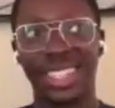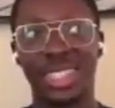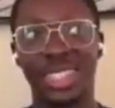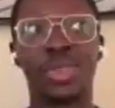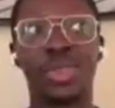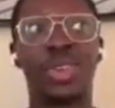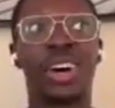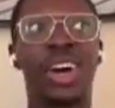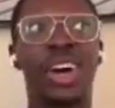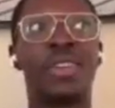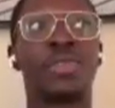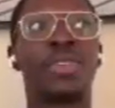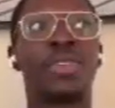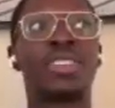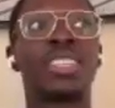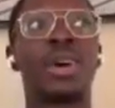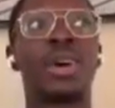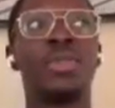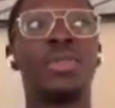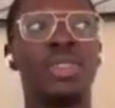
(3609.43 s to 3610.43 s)
So of
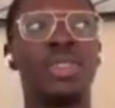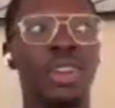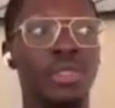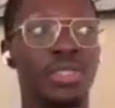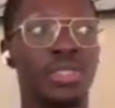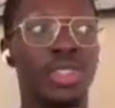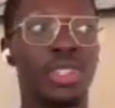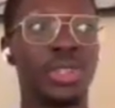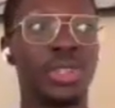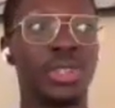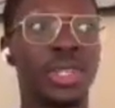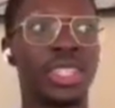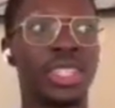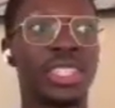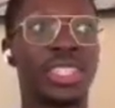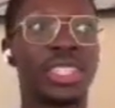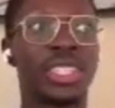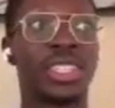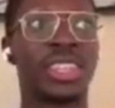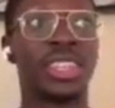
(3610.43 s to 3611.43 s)
course I would love to do it.
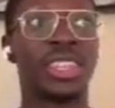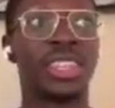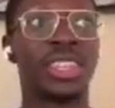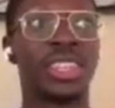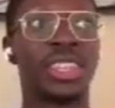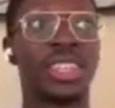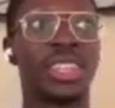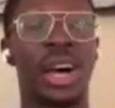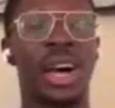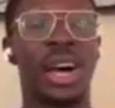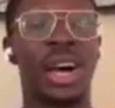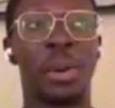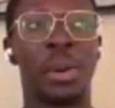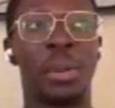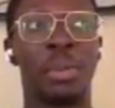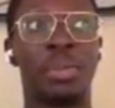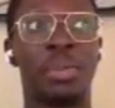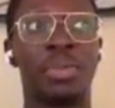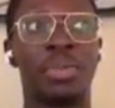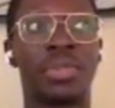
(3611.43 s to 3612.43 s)

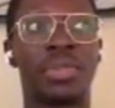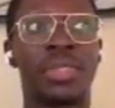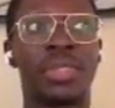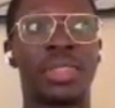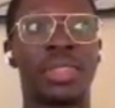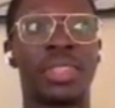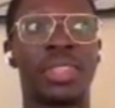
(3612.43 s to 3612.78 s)
Um,